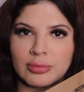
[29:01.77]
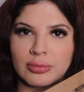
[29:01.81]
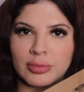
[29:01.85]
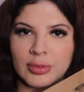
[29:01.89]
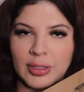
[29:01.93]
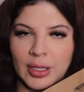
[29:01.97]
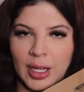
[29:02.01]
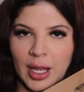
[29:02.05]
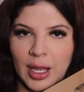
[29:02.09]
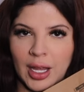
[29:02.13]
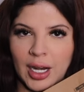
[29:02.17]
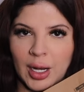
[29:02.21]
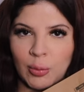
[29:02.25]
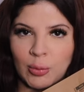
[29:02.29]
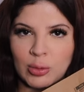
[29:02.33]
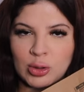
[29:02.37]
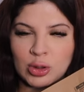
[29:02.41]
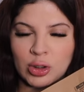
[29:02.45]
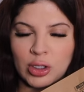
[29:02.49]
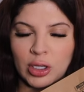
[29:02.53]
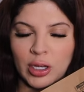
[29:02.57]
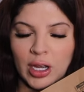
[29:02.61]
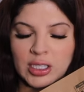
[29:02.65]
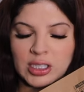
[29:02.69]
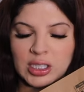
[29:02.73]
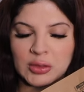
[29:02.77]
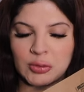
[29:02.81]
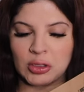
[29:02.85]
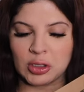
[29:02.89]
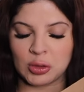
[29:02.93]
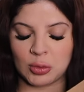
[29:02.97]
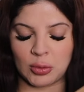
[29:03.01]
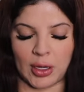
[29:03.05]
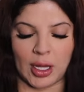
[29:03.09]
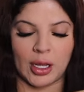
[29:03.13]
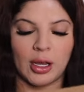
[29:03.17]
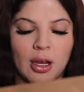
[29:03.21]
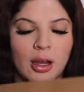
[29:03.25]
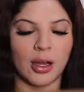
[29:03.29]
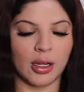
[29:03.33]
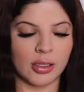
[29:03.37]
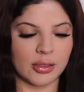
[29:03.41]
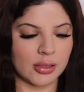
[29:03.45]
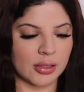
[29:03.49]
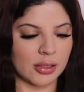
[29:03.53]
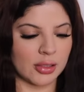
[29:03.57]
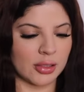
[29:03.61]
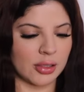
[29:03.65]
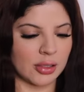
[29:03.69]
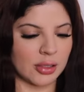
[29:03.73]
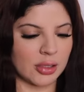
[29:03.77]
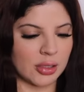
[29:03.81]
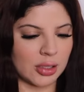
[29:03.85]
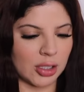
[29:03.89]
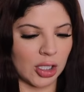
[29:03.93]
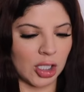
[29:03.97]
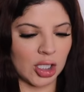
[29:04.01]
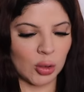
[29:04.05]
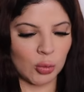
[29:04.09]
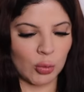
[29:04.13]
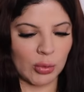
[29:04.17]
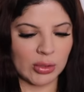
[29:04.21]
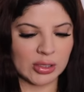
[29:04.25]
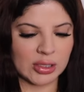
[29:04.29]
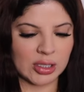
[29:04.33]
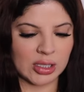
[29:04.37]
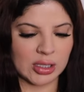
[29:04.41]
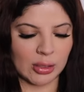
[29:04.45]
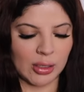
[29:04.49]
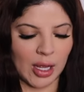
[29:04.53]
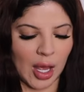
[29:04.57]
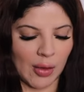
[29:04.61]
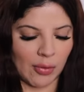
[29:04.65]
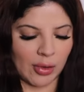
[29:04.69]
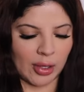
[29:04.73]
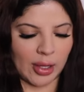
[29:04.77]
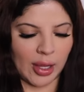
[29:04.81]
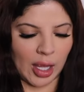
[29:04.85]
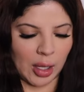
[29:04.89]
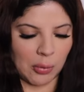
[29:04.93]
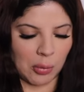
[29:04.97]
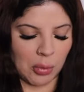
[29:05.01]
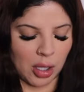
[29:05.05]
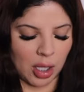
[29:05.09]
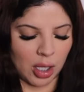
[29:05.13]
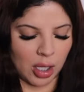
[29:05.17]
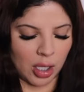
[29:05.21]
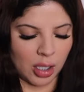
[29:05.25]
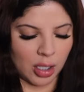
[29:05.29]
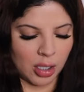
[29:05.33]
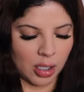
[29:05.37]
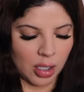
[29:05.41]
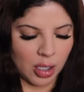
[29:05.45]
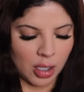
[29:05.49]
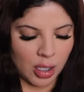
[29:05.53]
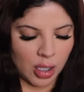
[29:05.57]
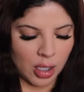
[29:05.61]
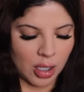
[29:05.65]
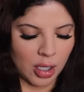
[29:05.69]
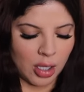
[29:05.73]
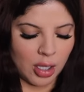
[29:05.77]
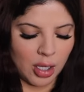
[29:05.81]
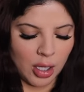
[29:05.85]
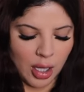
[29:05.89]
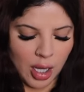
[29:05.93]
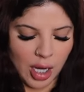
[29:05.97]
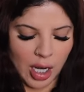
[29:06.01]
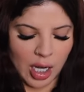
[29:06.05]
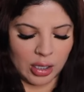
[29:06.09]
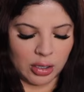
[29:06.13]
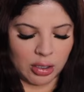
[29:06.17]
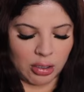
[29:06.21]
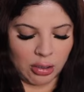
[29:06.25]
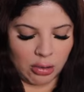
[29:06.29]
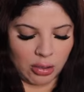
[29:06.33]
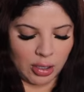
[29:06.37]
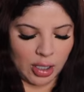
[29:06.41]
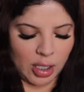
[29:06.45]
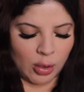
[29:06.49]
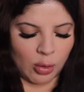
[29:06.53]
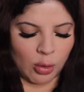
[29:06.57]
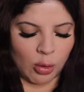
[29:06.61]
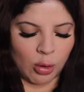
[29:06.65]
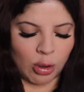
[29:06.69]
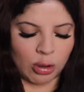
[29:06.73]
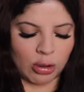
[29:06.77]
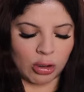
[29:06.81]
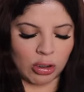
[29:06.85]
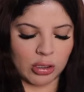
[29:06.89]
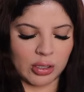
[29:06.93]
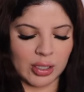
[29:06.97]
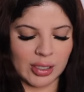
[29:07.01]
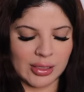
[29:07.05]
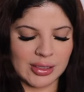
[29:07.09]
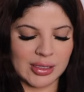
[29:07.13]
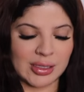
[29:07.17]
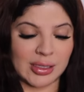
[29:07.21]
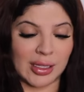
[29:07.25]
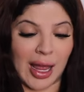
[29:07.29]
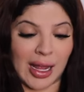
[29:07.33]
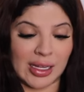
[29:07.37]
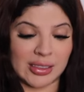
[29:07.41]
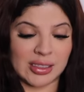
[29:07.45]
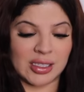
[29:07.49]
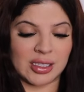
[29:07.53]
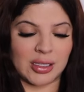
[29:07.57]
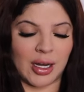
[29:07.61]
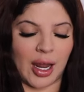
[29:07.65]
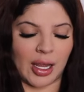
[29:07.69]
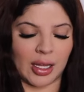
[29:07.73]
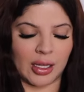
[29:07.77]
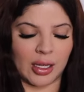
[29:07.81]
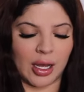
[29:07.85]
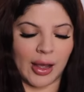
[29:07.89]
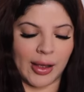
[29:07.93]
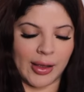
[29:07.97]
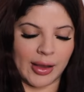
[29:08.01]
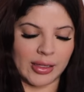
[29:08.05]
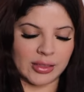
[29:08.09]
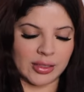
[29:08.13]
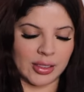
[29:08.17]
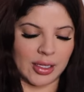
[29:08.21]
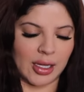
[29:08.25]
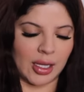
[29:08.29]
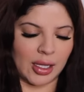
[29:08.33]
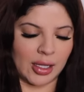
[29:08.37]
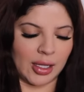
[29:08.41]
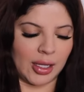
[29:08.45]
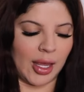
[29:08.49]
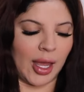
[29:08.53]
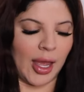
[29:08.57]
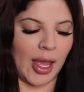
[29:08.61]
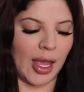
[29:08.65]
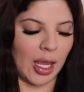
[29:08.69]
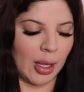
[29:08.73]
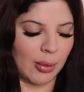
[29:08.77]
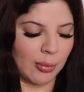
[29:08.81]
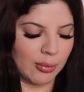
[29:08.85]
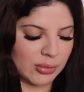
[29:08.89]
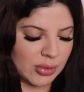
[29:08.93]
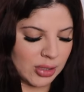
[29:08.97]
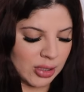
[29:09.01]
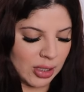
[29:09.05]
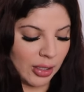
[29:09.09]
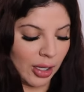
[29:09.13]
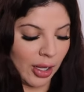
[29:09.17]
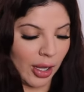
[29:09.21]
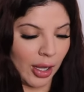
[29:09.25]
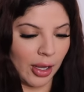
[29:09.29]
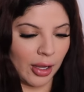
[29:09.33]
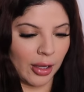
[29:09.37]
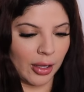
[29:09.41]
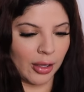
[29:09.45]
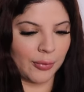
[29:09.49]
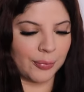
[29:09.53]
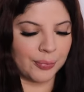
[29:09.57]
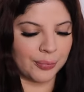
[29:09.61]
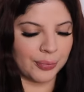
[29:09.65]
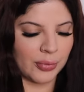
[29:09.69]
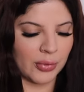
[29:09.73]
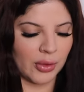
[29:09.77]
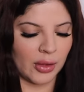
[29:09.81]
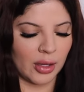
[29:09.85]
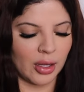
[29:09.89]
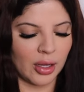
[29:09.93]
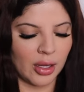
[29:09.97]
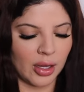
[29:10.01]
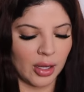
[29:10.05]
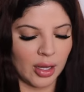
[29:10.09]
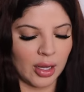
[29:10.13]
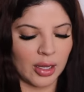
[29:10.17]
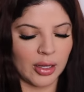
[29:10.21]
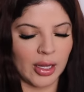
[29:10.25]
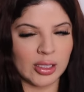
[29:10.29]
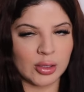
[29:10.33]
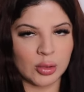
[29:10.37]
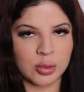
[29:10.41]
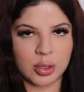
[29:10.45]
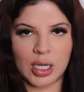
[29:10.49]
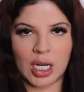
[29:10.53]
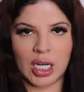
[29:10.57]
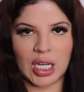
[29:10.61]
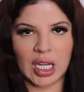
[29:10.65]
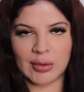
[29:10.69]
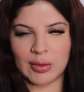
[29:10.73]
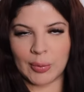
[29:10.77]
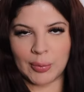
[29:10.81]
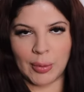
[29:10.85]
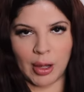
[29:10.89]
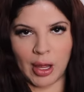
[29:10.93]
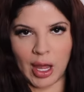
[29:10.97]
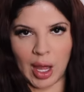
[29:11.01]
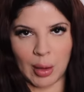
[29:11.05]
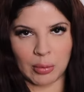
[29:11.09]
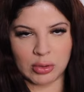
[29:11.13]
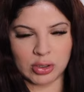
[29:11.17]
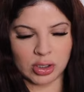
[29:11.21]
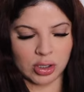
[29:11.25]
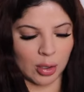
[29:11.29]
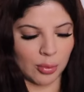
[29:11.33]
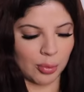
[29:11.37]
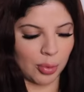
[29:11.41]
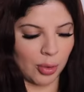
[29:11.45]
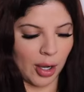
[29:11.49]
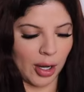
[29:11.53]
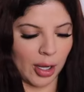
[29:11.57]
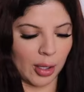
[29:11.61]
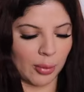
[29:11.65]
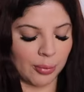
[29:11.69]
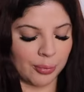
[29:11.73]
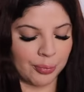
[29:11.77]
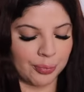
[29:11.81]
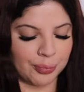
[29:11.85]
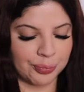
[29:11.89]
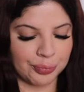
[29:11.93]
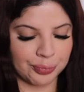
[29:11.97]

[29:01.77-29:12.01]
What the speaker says: yeah, let me show you guys the first one I got. The other one still haven't came in. I literally ordered this last night, guys, and it came today. That's what I love about Amazon Prime.